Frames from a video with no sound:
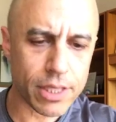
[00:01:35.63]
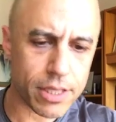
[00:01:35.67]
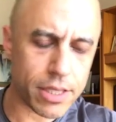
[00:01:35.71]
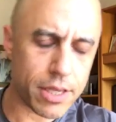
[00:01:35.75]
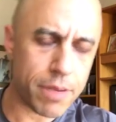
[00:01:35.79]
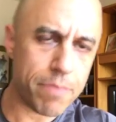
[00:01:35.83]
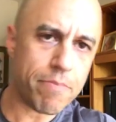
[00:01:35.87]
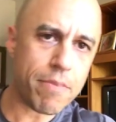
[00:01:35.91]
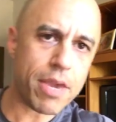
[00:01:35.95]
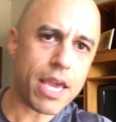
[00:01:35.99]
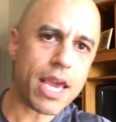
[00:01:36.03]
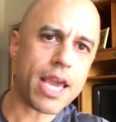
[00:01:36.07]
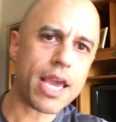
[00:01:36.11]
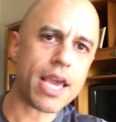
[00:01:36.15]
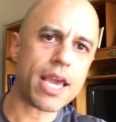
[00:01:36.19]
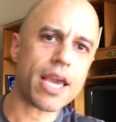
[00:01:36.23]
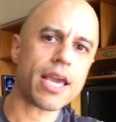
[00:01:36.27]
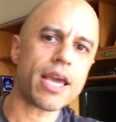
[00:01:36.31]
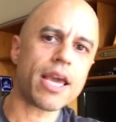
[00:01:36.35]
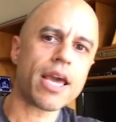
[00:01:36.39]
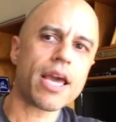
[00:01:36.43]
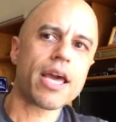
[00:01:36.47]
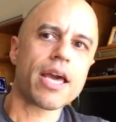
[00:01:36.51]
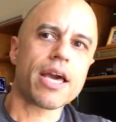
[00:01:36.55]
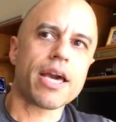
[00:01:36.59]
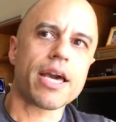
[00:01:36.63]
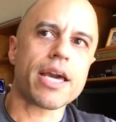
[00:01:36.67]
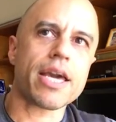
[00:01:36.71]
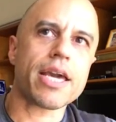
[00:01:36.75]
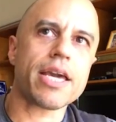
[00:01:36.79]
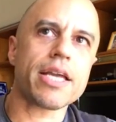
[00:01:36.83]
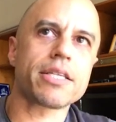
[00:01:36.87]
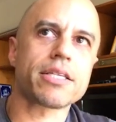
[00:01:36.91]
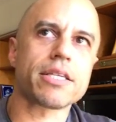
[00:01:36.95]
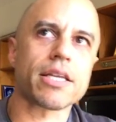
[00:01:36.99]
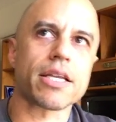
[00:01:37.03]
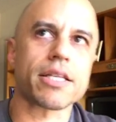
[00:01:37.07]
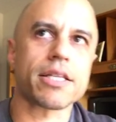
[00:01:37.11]
to me,
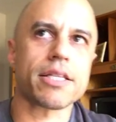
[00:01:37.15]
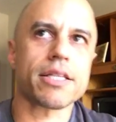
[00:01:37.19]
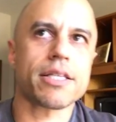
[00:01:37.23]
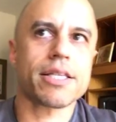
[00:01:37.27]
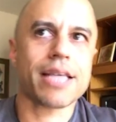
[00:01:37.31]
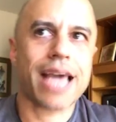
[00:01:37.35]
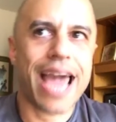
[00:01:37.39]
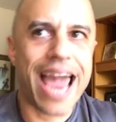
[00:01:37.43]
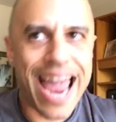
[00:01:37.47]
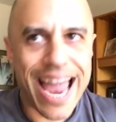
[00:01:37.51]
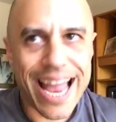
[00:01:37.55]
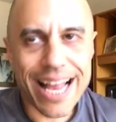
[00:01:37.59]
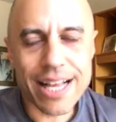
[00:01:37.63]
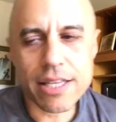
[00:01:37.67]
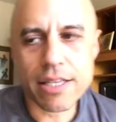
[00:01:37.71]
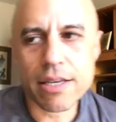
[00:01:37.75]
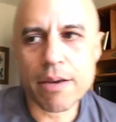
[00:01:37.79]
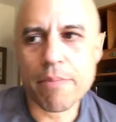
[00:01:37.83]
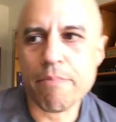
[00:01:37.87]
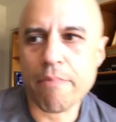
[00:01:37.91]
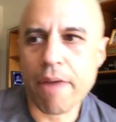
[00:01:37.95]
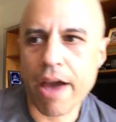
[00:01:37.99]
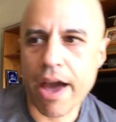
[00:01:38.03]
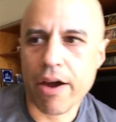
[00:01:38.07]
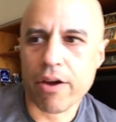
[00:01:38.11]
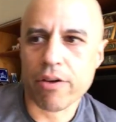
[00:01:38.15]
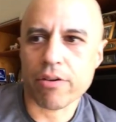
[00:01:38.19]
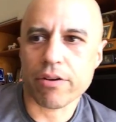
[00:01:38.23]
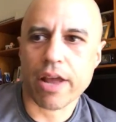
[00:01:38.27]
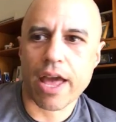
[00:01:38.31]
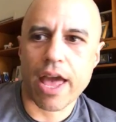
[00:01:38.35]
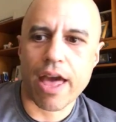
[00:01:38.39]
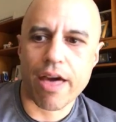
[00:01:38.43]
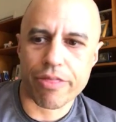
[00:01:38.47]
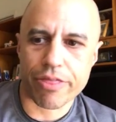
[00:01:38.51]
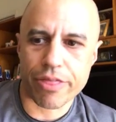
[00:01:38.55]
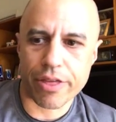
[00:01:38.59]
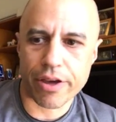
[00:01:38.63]
it's a tantamount
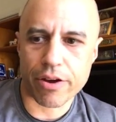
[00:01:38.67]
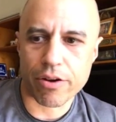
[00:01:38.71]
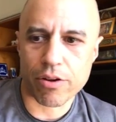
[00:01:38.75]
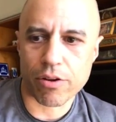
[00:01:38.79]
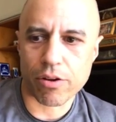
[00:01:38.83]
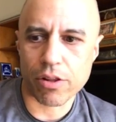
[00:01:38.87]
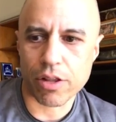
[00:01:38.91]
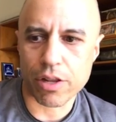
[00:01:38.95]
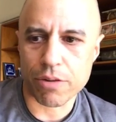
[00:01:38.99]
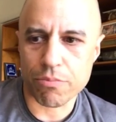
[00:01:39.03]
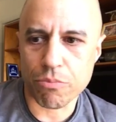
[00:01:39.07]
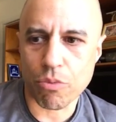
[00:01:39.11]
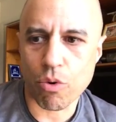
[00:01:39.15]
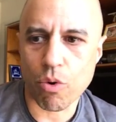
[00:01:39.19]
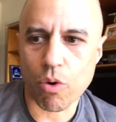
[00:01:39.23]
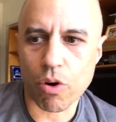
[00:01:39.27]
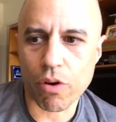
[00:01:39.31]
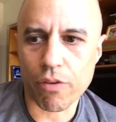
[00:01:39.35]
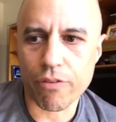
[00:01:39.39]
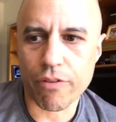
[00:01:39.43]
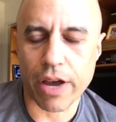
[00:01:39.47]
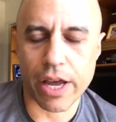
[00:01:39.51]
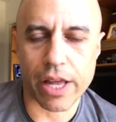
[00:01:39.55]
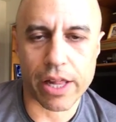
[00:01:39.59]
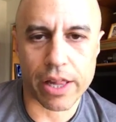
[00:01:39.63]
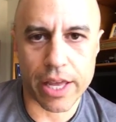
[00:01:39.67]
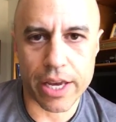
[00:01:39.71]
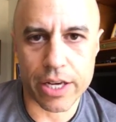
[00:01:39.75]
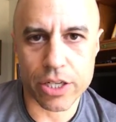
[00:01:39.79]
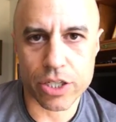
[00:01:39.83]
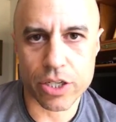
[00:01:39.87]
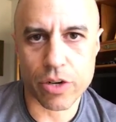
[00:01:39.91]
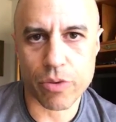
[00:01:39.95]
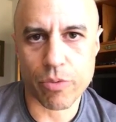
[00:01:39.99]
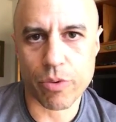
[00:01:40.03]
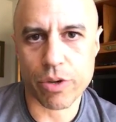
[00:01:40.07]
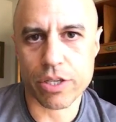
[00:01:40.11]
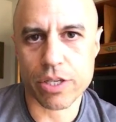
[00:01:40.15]
ethical and moral
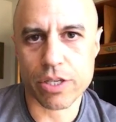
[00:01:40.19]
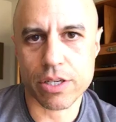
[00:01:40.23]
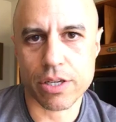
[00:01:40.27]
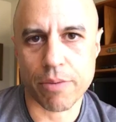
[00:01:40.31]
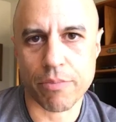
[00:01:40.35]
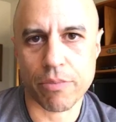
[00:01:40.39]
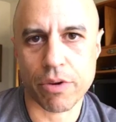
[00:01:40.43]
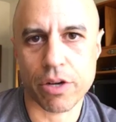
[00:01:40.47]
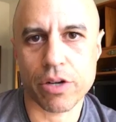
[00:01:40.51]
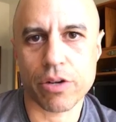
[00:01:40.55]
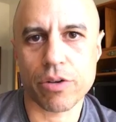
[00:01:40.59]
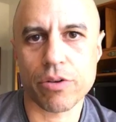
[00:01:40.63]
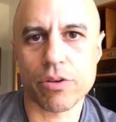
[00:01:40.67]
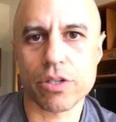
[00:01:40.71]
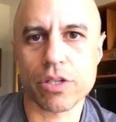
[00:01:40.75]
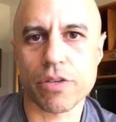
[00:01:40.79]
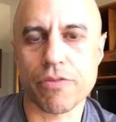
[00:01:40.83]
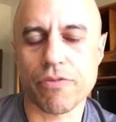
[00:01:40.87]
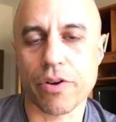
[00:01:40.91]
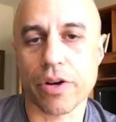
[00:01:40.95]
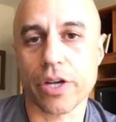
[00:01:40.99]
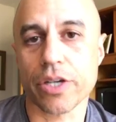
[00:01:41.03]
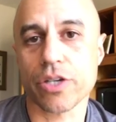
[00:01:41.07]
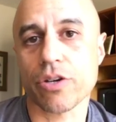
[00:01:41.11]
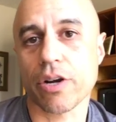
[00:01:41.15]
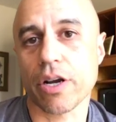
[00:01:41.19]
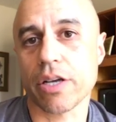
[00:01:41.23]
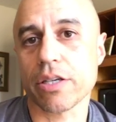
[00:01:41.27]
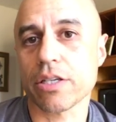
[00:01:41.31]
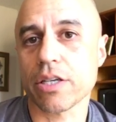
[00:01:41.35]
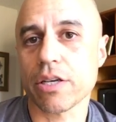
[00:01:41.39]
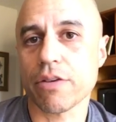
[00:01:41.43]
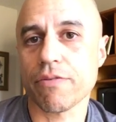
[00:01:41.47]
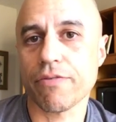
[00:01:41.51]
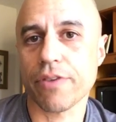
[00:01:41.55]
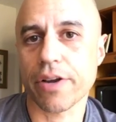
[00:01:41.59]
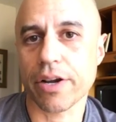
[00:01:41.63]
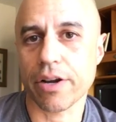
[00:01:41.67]
violation when someone who is a very
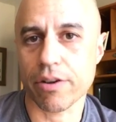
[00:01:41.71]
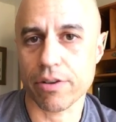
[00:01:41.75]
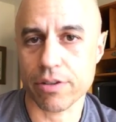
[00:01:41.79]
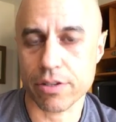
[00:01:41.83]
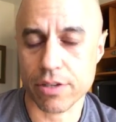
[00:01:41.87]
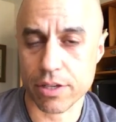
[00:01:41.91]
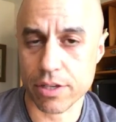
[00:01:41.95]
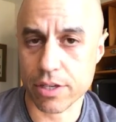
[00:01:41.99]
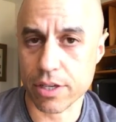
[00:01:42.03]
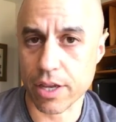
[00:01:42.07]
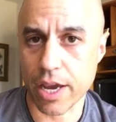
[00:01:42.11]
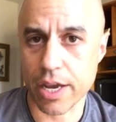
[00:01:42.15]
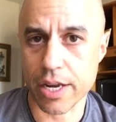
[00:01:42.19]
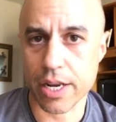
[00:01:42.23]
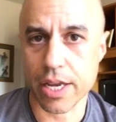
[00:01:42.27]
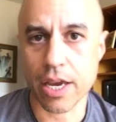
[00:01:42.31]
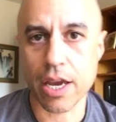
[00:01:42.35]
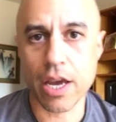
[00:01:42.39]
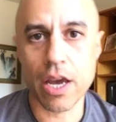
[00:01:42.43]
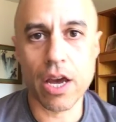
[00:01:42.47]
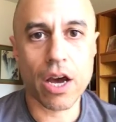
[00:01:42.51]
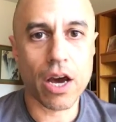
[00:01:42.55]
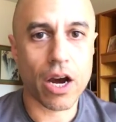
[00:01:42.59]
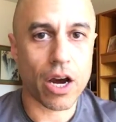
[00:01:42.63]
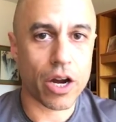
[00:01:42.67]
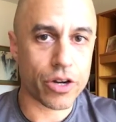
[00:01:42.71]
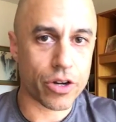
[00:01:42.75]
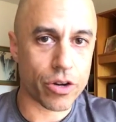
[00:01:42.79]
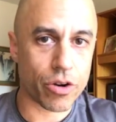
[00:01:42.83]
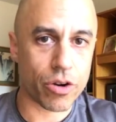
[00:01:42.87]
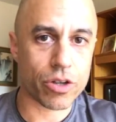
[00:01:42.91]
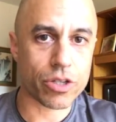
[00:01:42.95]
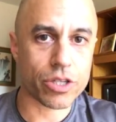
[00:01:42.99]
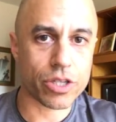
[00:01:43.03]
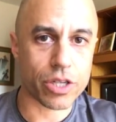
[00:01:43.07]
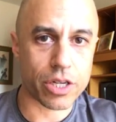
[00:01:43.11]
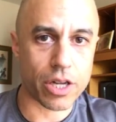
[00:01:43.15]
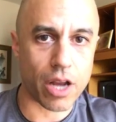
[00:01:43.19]
trusted figure in society, a
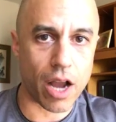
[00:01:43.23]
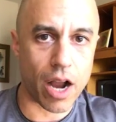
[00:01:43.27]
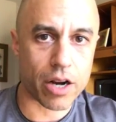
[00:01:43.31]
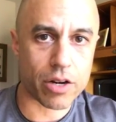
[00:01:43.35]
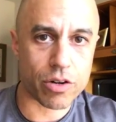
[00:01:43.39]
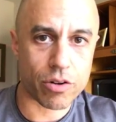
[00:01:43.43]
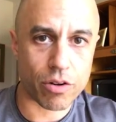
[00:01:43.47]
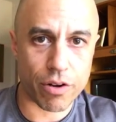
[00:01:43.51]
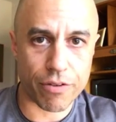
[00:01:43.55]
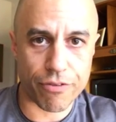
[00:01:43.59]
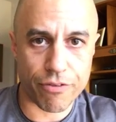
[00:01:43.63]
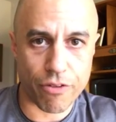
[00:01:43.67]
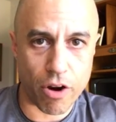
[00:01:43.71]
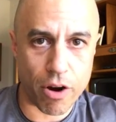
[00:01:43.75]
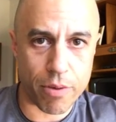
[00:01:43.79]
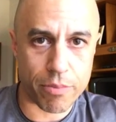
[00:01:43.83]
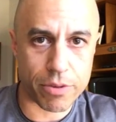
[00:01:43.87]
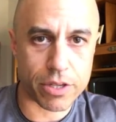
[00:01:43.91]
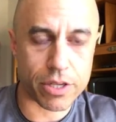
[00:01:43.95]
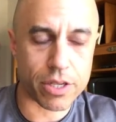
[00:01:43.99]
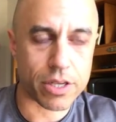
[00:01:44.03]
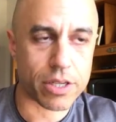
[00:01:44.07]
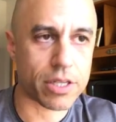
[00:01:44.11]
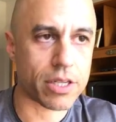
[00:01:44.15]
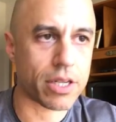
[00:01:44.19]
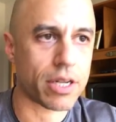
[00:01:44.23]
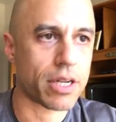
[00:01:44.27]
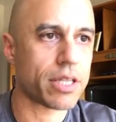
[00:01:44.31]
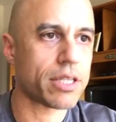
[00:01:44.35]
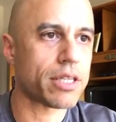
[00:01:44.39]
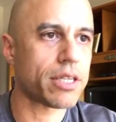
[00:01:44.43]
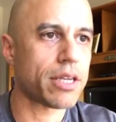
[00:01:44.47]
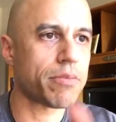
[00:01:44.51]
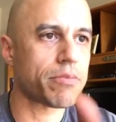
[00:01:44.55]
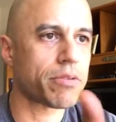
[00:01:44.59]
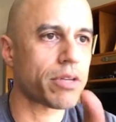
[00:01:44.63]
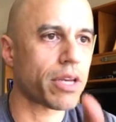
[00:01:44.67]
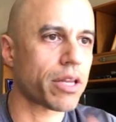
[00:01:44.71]
nurse, a doctor, a pharmacist, and it
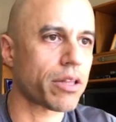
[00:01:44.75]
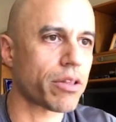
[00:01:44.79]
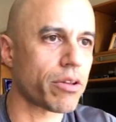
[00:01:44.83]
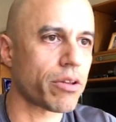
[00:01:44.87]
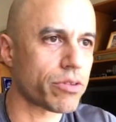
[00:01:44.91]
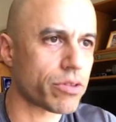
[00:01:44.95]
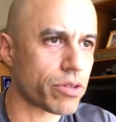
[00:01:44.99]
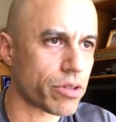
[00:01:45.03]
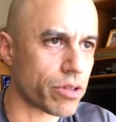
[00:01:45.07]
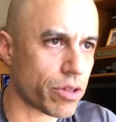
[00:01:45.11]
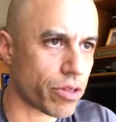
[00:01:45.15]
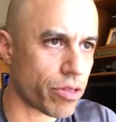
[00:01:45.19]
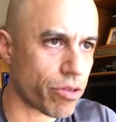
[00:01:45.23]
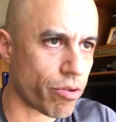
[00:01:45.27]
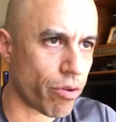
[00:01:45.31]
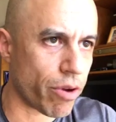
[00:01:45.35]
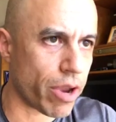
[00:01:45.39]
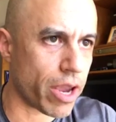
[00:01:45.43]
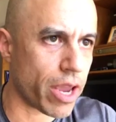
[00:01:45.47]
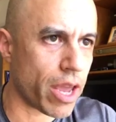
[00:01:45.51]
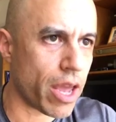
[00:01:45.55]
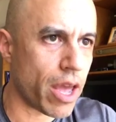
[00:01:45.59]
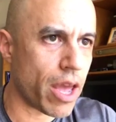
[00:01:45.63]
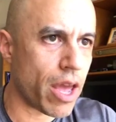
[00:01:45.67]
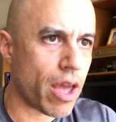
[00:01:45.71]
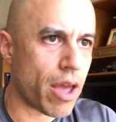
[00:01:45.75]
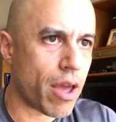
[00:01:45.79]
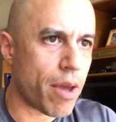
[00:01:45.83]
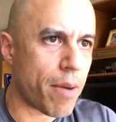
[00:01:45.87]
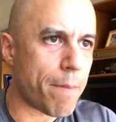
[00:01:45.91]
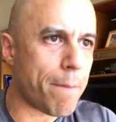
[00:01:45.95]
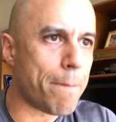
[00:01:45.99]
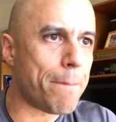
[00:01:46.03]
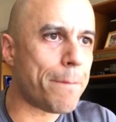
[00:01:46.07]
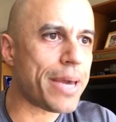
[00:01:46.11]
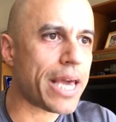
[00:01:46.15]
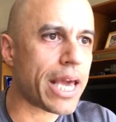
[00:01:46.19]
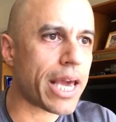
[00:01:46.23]
seems like those are the three
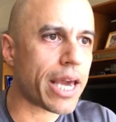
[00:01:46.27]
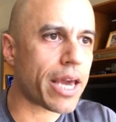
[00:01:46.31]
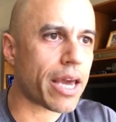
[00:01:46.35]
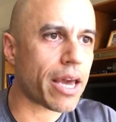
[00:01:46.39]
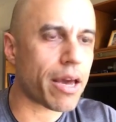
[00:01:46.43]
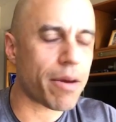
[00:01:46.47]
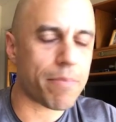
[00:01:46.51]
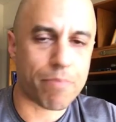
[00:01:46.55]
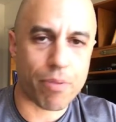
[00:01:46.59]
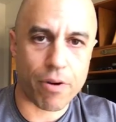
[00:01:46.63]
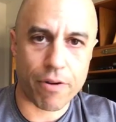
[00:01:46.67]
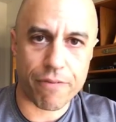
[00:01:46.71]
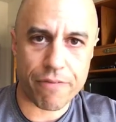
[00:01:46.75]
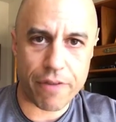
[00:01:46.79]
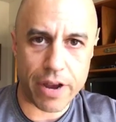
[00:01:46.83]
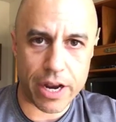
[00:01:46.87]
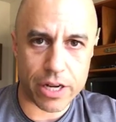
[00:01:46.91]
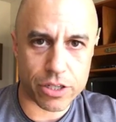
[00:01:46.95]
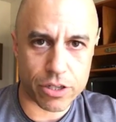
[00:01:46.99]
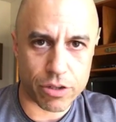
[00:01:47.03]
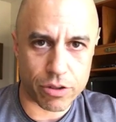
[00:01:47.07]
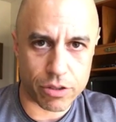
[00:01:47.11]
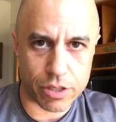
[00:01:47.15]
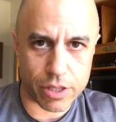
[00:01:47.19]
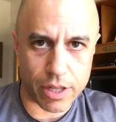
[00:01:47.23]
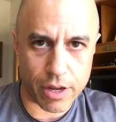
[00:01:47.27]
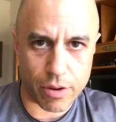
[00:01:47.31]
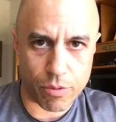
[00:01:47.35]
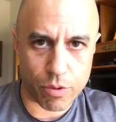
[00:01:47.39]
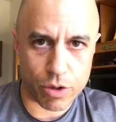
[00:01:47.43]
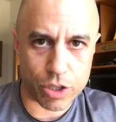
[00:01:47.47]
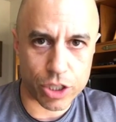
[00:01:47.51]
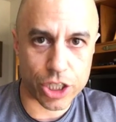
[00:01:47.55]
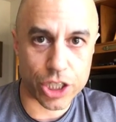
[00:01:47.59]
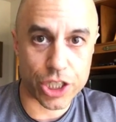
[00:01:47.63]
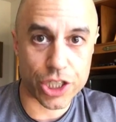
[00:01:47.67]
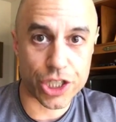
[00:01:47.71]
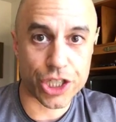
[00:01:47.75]
big professionals that
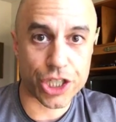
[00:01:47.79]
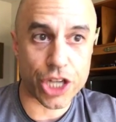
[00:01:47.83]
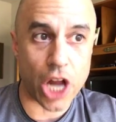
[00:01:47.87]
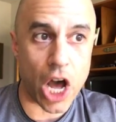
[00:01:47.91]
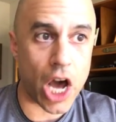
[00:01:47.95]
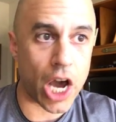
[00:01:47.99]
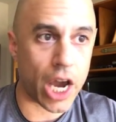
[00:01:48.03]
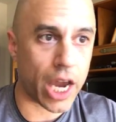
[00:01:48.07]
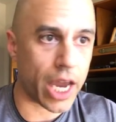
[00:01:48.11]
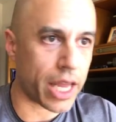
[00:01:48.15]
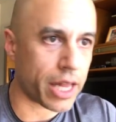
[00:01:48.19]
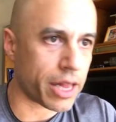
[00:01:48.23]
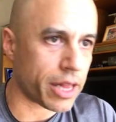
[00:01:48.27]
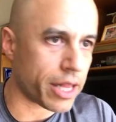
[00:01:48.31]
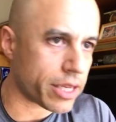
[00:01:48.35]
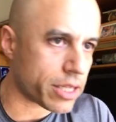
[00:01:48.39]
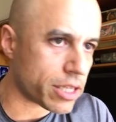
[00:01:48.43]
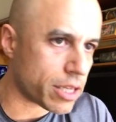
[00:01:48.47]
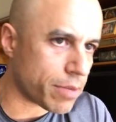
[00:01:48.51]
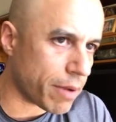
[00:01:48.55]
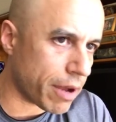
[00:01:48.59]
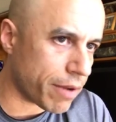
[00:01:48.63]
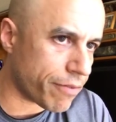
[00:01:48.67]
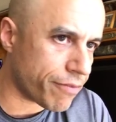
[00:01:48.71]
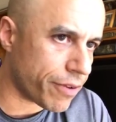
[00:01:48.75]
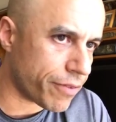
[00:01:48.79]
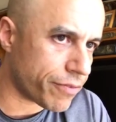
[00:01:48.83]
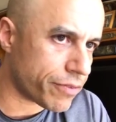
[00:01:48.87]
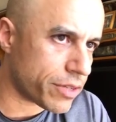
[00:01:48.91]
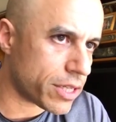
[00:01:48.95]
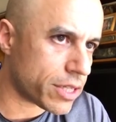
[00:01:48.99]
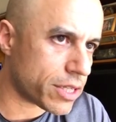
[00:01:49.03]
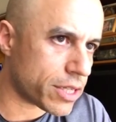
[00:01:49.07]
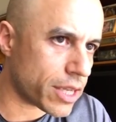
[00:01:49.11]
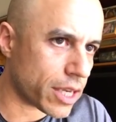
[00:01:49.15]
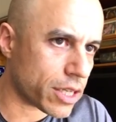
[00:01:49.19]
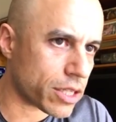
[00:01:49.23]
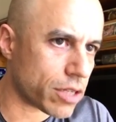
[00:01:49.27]
were stung in this. About
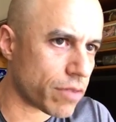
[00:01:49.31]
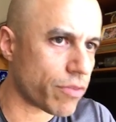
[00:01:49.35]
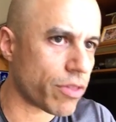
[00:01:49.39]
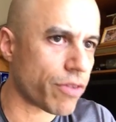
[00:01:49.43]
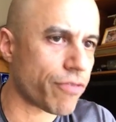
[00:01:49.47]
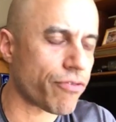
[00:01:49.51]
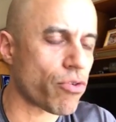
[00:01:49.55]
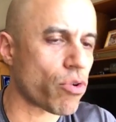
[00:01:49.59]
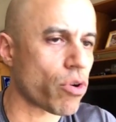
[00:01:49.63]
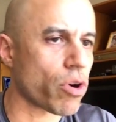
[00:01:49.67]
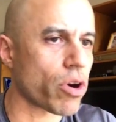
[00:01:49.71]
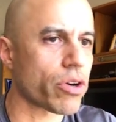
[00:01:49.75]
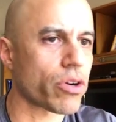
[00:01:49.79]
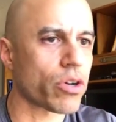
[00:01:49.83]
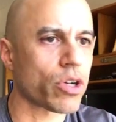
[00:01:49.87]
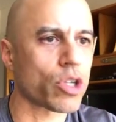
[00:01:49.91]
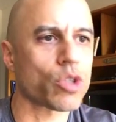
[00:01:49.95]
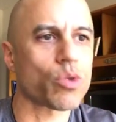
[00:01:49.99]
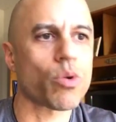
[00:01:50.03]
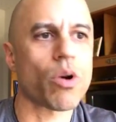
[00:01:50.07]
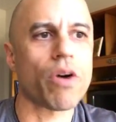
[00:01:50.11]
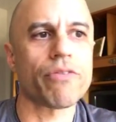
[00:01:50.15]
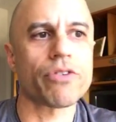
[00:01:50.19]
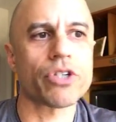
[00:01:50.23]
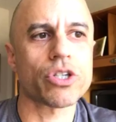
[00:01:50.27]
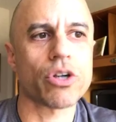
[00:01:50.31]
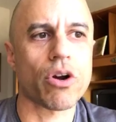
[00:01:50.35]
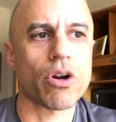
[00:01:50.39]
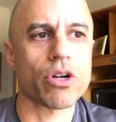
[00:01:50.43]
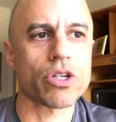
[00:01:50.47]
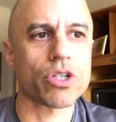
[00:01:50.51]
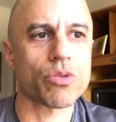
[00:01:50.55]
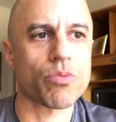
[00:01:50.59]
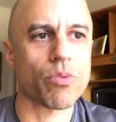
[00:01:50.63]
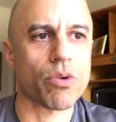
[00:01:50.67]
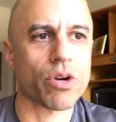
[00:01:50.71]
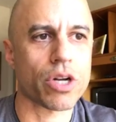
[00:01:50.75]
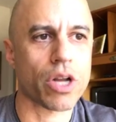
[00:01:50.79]
56 of the 412
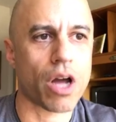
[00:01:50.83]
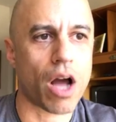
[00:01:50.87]
charged were